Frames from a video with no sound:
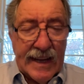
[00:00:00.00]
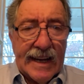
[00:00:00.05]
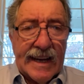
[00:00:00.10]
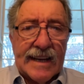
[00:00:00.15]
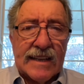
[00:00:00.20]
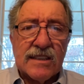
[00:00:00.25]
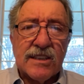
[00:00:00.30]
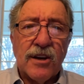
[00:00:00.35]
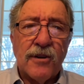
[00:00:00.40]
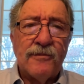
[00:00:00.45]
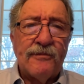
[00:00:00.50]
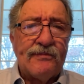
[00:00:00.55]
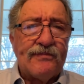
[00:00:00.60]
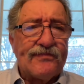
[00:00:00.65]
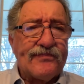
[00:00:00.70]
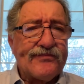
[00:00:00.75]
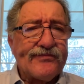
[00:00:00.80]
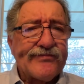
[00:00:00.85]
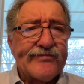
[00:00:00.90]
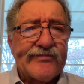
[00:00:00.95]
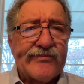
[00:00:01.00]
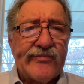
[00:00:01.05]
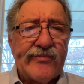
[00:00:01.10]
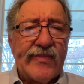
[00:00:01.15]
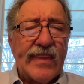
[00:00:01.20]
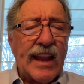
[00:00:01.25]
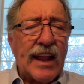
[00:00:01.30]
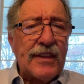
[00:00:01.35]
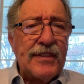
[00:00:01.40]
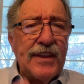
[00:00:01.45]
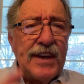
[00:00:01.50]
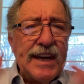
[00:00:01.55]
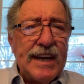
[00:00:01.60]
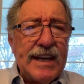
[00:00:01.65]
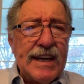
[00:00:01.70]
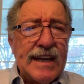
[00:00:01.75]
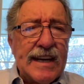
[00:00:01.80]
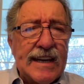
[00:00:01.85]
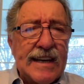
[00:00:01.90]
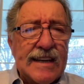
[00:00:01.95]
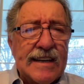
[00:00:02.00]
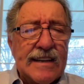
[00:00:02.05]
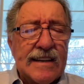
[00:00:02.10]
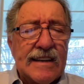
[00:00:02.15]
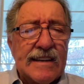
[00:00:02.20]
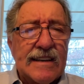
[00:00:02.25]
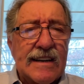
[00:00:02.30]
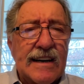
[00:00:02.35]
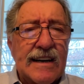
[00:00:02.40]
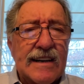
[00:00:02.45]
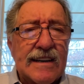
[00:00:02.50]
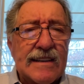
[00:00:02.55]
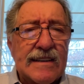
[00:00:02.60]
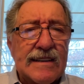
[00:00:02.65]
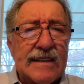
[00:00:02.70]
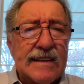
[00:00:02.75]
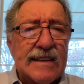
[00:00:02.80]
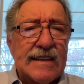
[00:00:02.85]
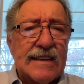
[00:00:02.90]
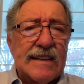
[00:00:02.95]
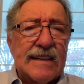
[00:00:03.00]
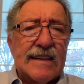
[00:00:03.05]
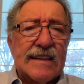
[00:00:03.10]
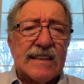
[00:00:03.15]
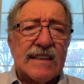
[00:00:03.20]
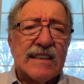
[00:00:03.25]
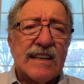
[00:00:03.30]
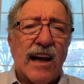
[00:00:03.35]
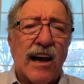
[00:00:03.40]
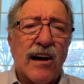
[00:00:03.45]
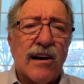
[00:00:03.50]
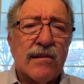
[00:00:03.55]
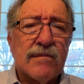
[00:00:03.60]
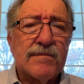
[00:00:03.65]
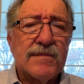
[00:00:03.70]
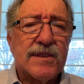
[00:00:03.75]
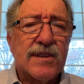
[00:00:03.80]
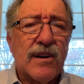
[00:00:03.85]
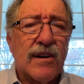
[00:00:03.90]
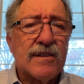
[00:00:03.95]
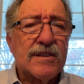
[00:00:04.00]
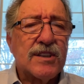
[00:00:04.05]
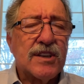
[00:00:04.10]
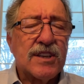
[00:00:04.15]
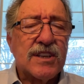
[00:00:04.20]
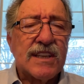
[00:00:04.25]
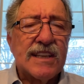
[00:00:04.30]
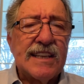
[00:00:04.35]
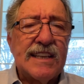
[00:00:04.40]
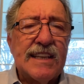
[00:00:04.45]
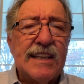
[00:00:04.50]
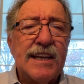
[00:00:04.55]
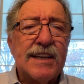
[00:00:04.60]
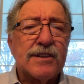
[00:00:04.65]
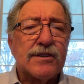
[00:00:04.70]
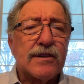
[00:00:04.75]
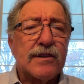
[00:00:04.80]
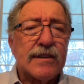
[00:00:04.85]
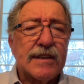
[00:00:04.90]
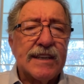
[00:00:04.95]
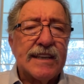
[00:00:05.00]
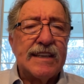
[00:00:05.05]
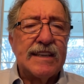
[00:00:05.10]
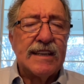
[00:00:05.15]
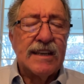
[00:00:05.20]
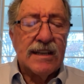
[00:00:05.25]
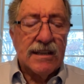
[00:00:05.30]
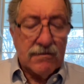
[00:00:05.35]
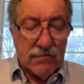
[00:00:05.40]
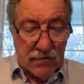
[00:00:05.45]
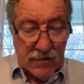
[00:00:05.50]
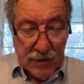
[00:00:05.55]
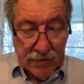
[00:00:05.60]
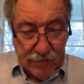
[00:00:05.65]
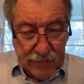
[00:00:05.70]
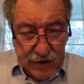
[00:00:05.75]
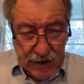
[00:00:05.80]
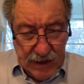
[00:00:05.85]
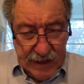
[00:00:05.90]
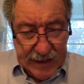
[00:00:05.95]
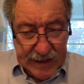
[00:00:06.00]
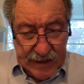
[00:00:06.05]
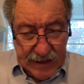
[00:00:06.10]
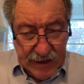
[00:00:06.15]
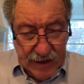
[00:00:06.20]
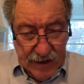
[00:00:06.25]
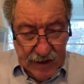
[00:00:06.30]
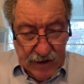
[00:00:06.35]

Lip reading: And so the Psalms are just literally replete